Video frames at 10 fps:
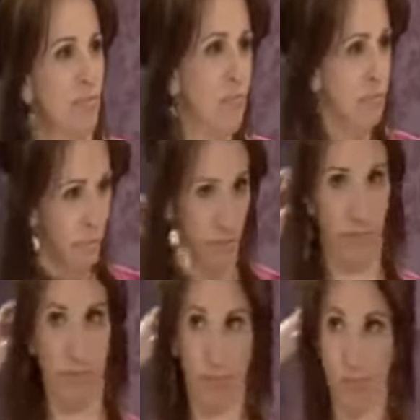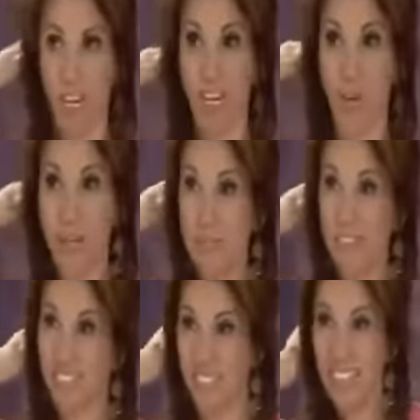do you call him?
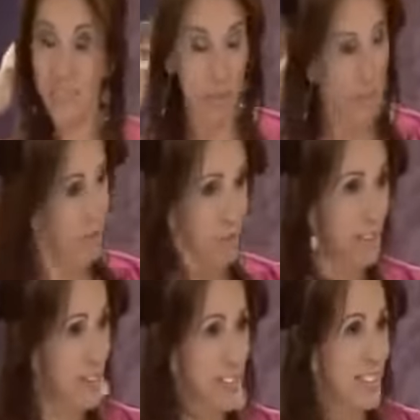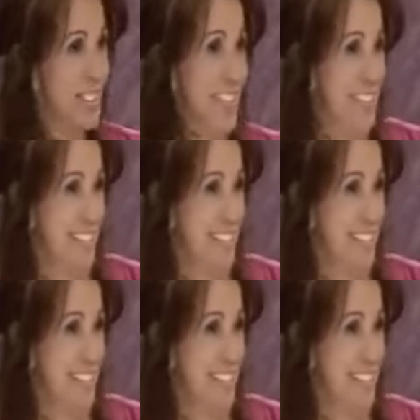Steve. I'm not very good at